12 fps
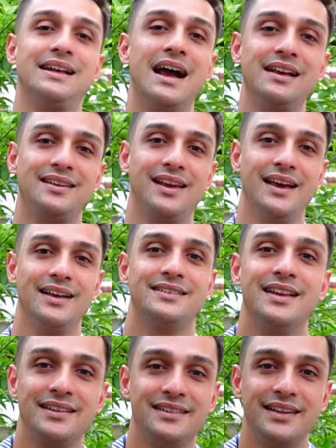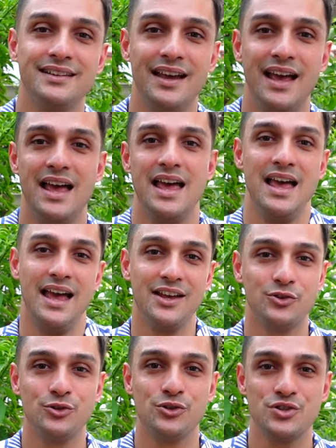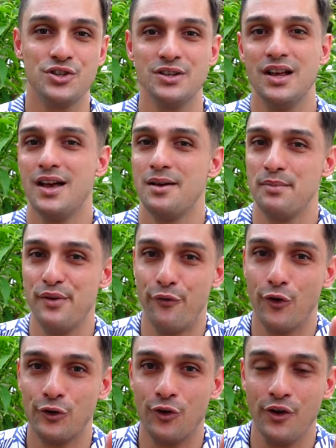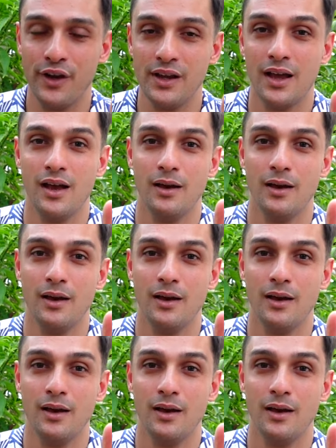guys, that's it. As usual, before going,